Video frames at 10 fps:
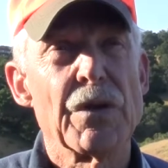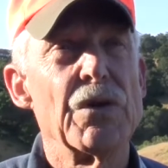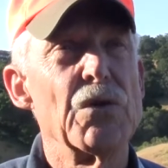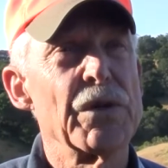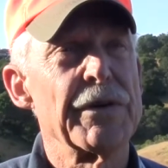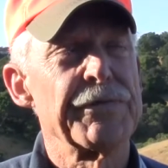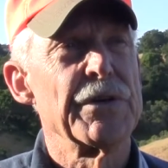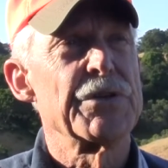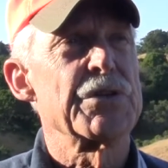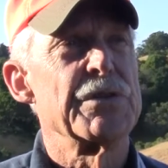who left
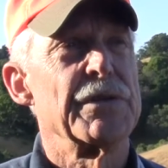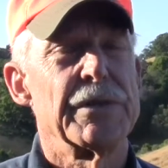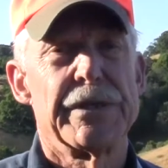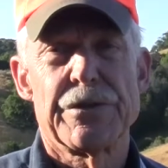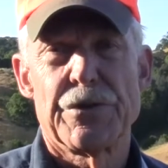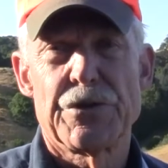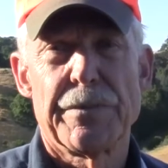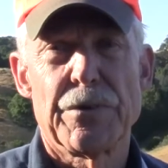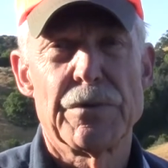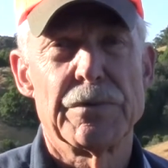us last
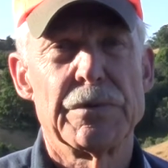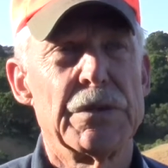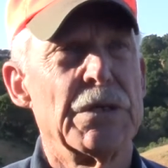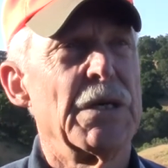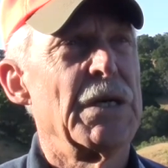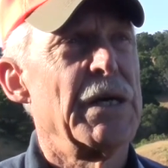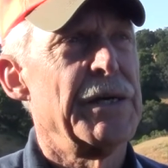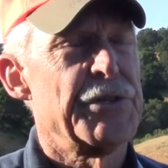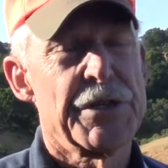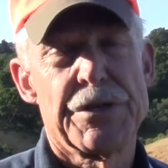December
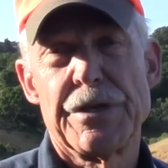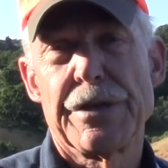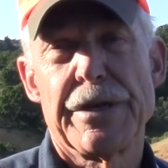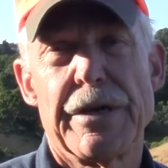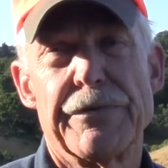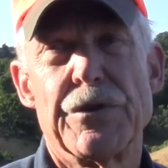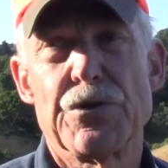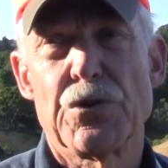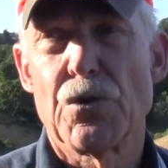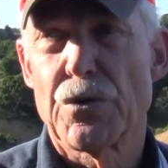at 16 and a half
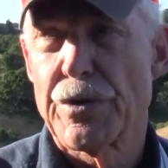years old.